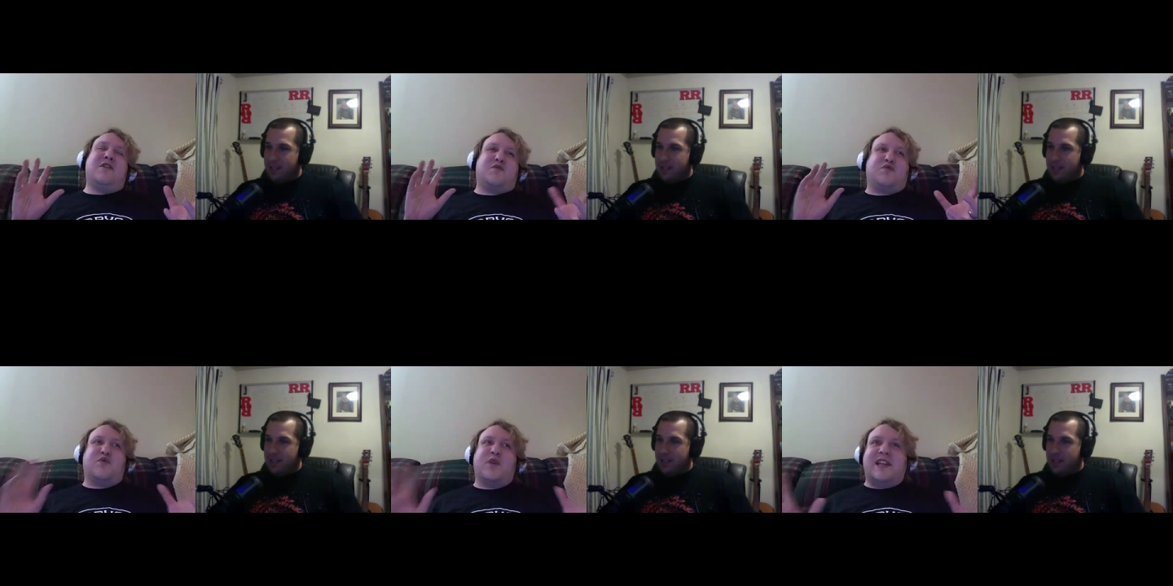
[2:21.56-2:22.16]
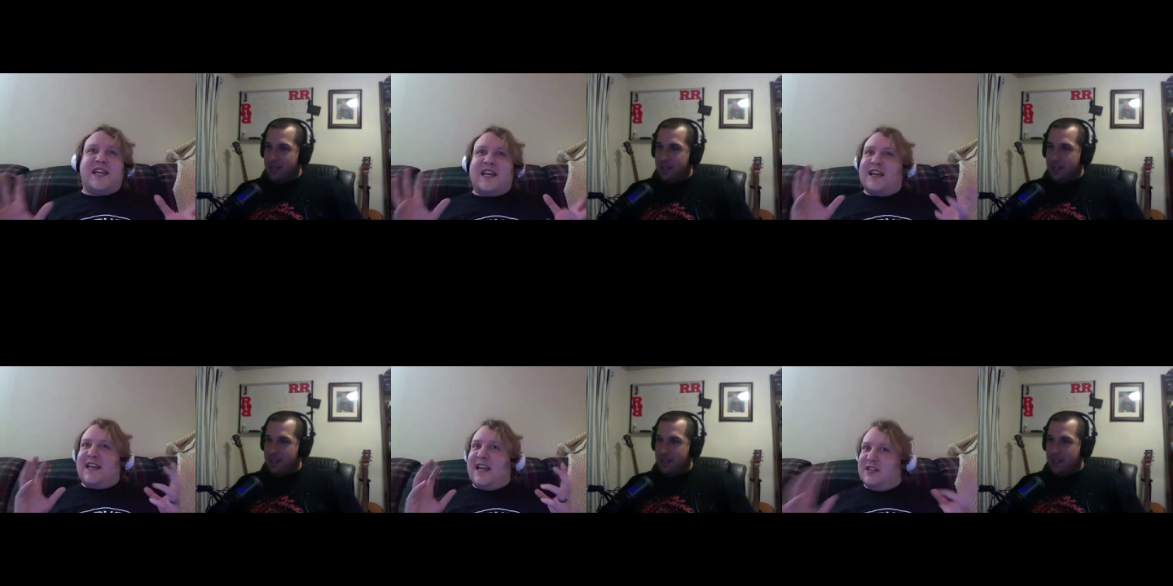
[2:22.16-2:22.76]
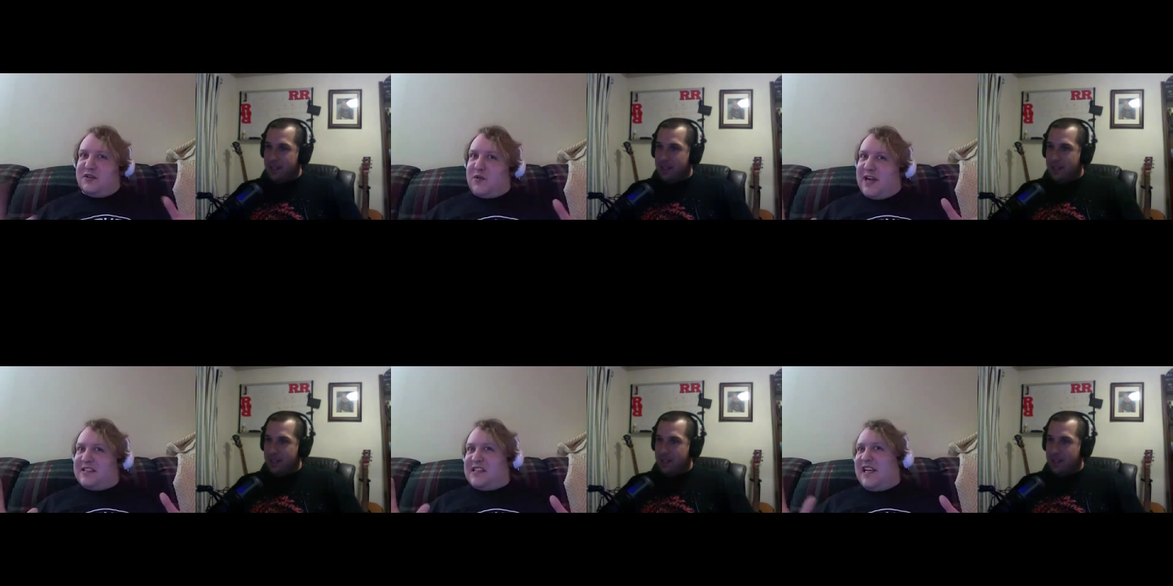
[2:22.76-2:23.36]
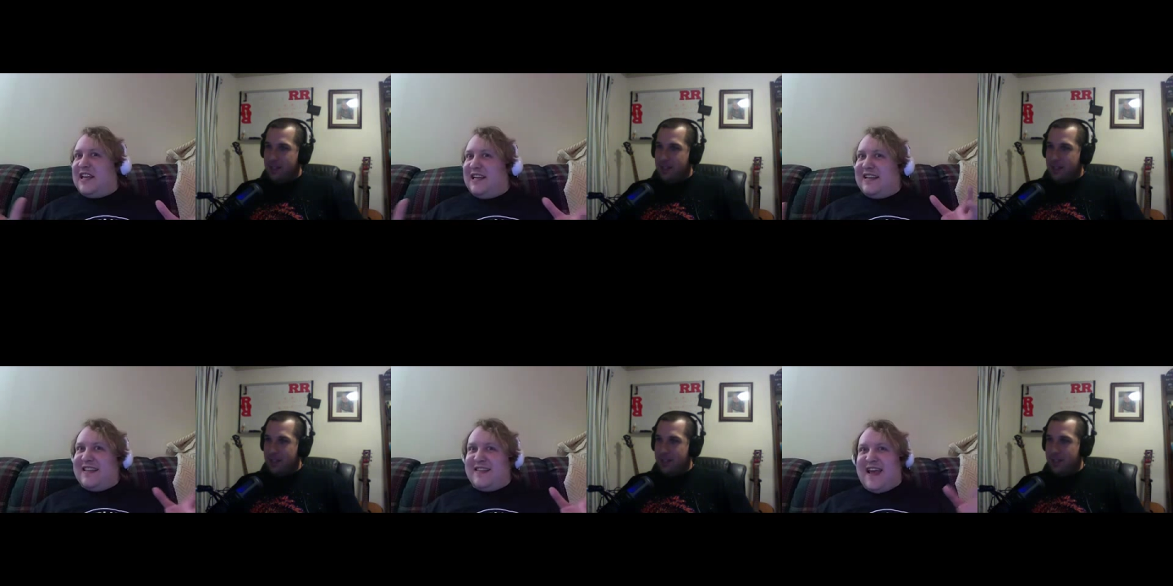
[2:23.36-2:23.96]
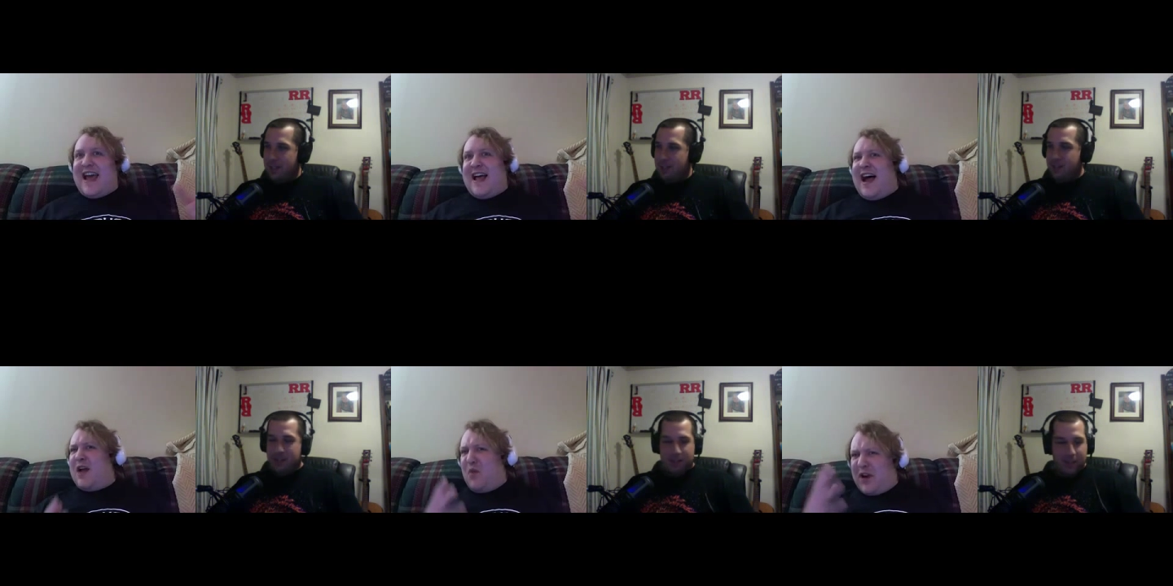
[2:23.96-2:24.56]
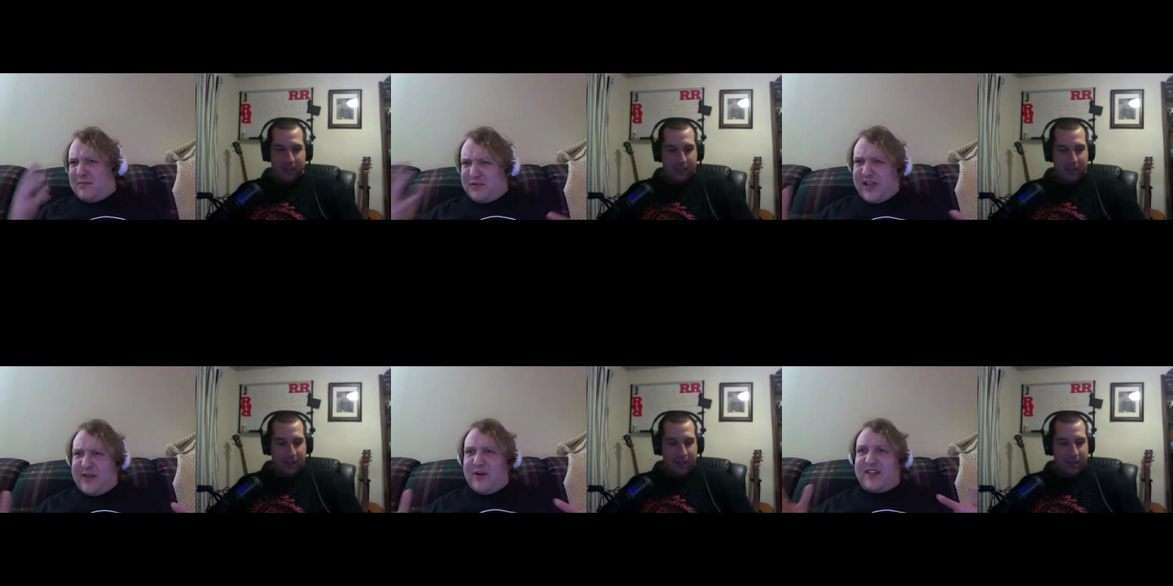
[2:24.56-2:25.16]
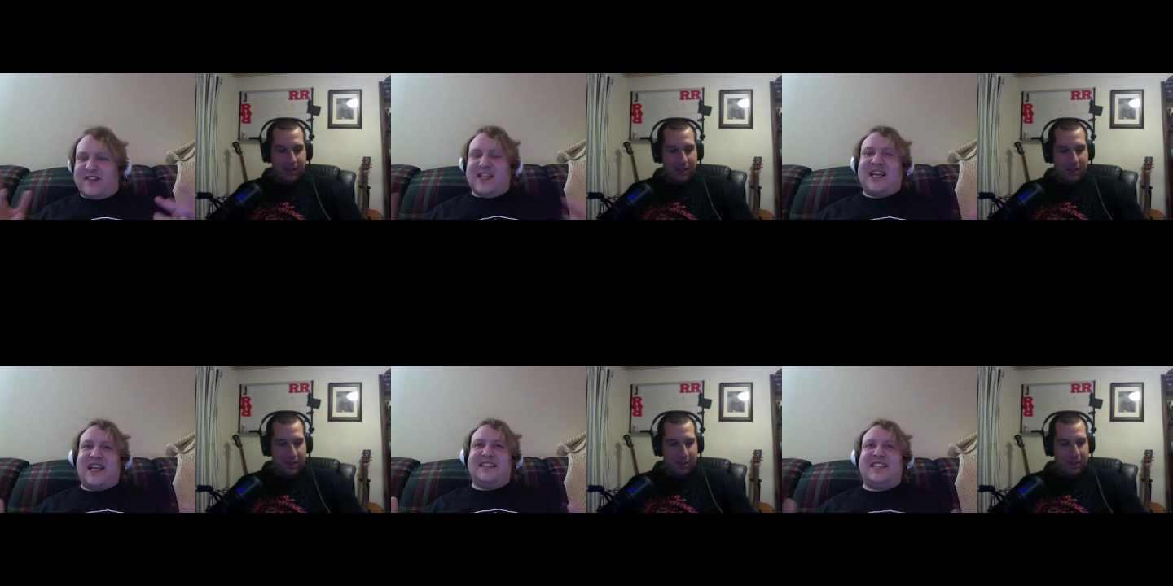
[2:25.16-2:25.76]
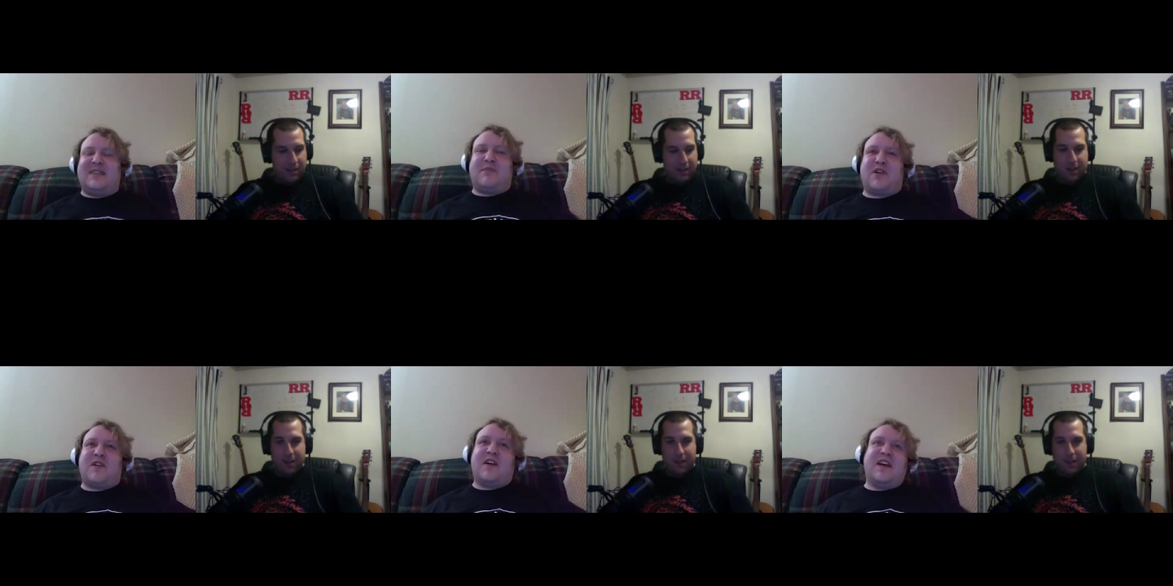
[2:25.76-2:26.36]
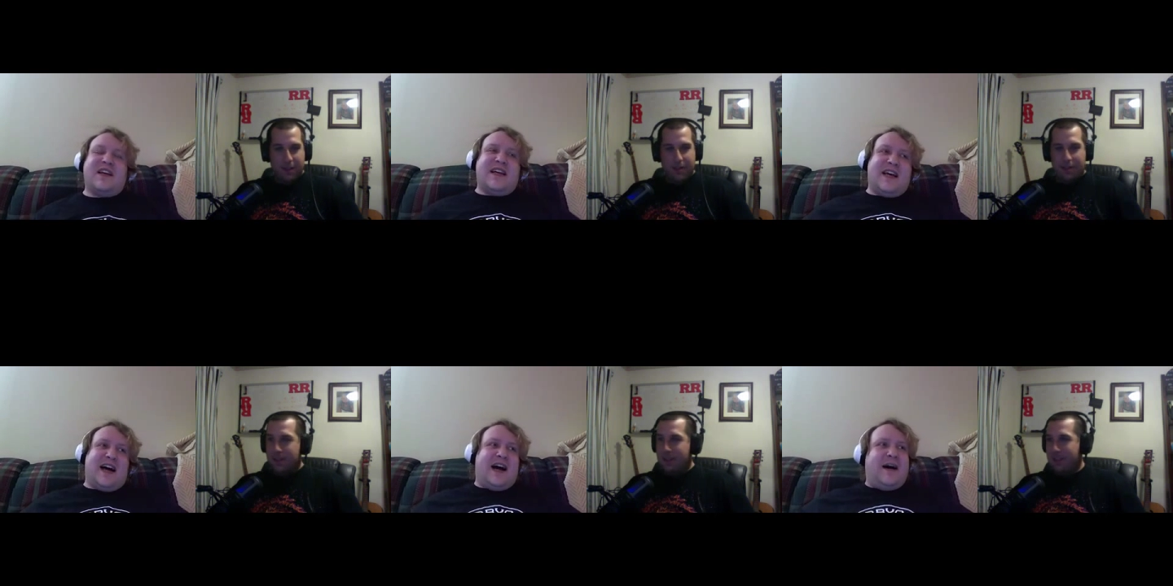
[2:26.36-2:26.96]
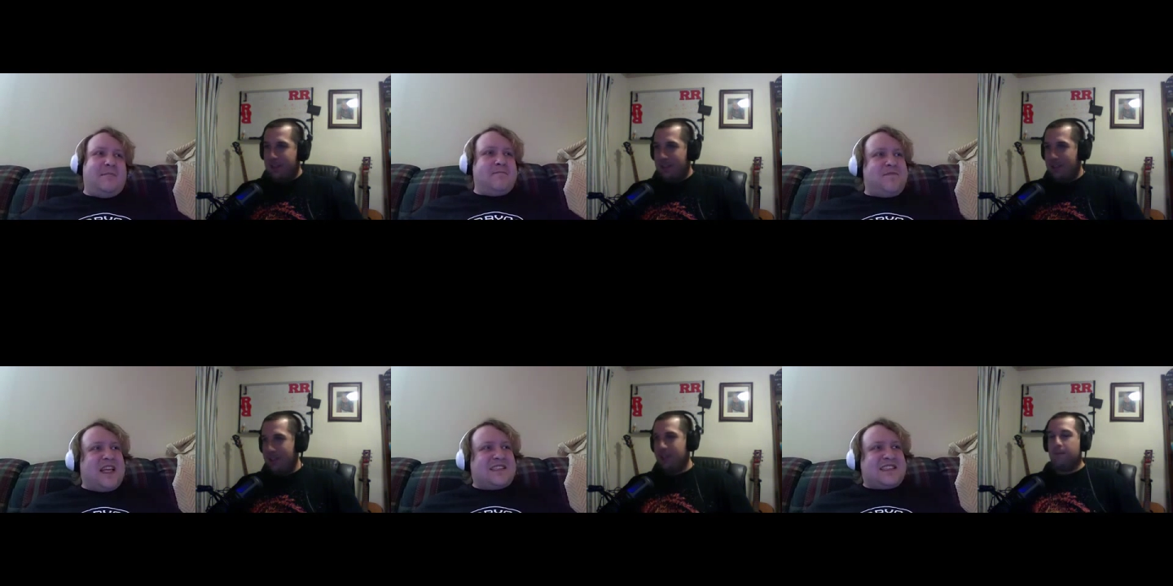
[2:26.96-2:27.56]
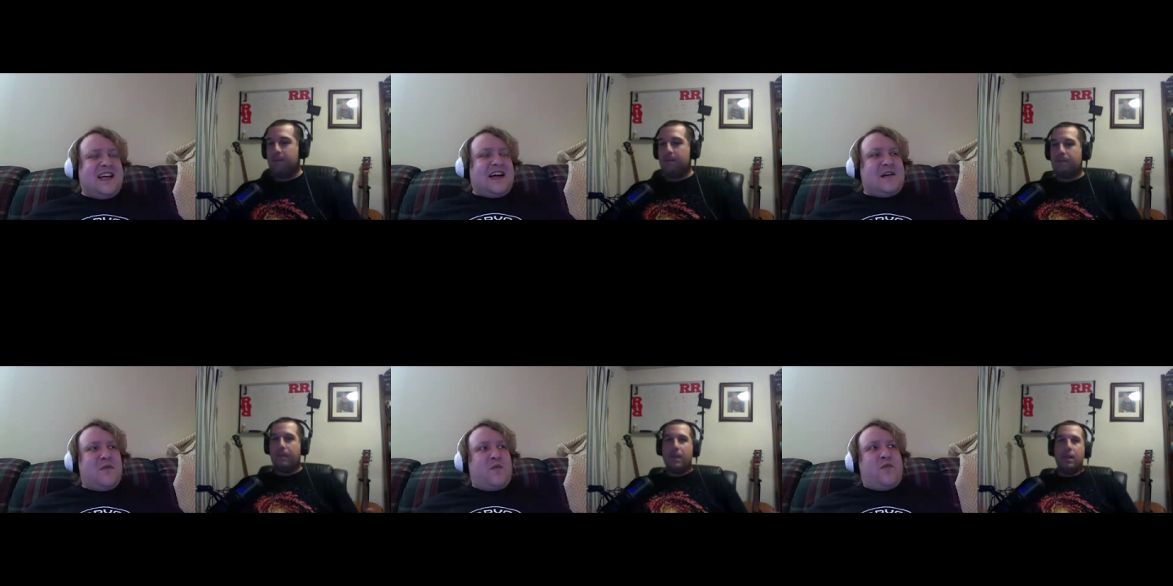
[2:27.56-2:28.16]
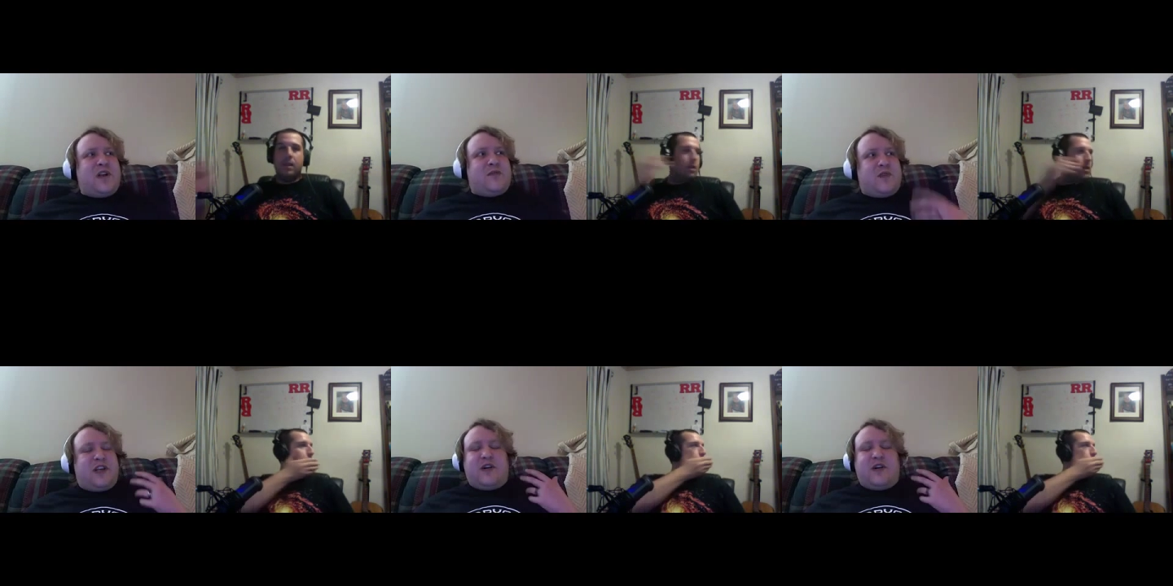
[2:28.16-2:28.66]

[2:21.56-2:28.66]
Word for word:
Speaker 1: really interesting that I want to play with, dig in deeper. Um, it's not when when you